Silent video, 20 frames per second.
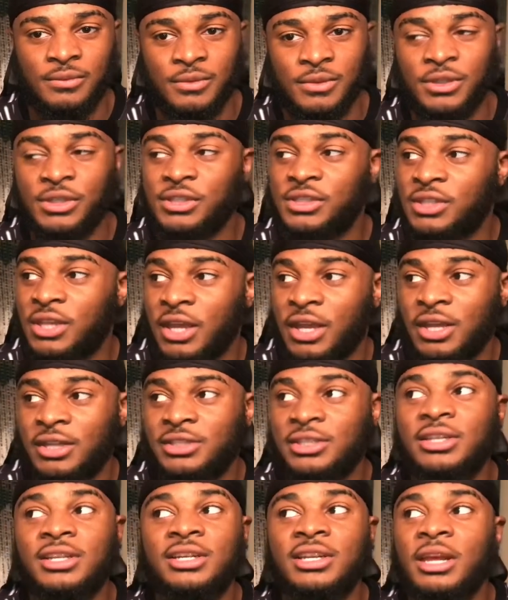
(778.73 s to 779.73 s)
She's scared.
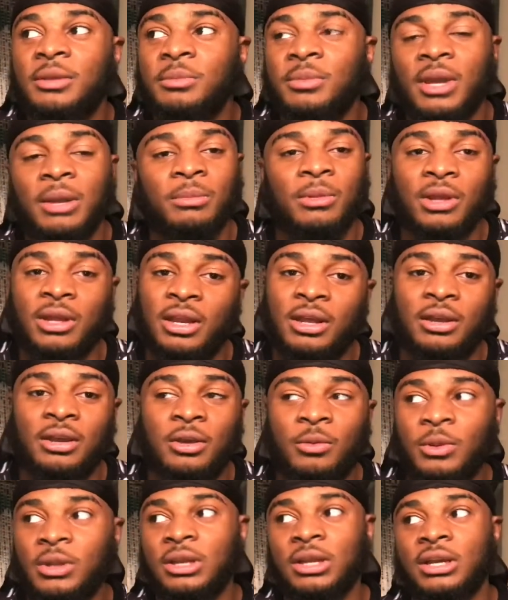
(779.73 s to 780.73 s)
She looking at me. I'm looking at
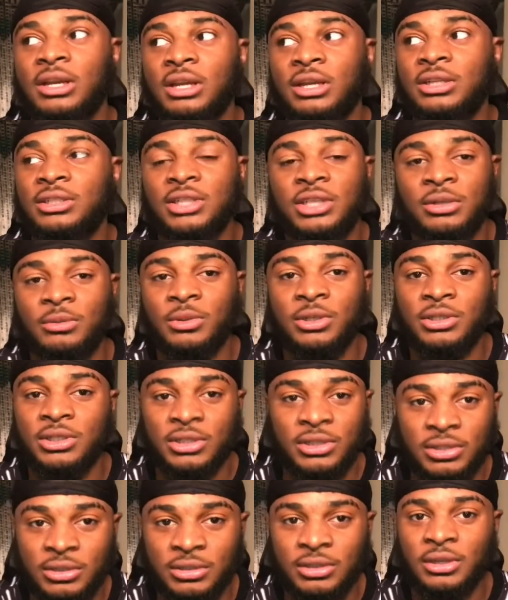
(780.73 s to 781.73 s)
her. We looking at each other. We
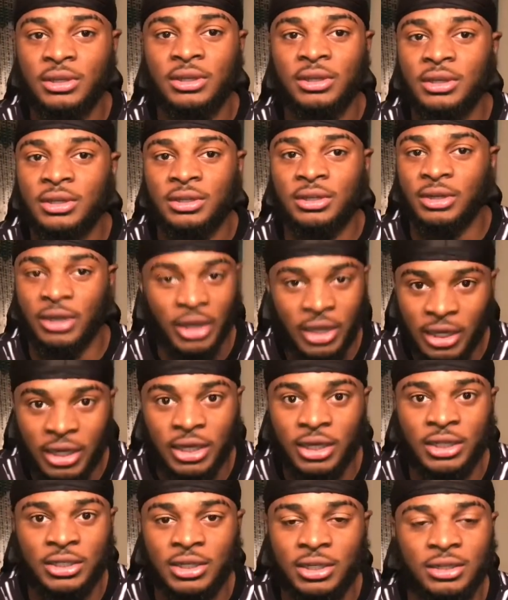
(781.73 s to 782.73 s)
just looking
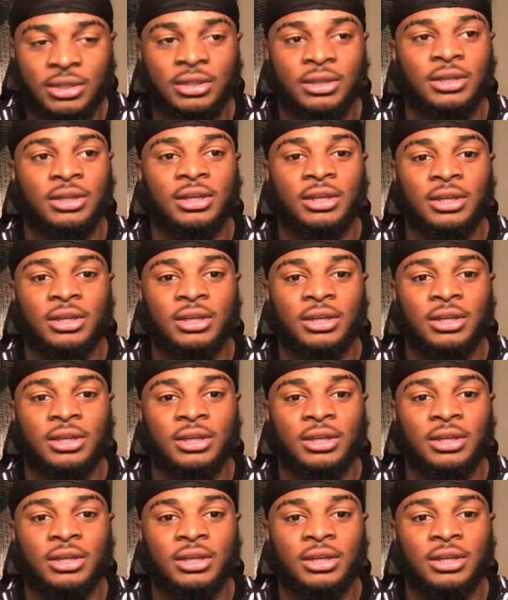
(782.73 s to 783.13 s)
at each other.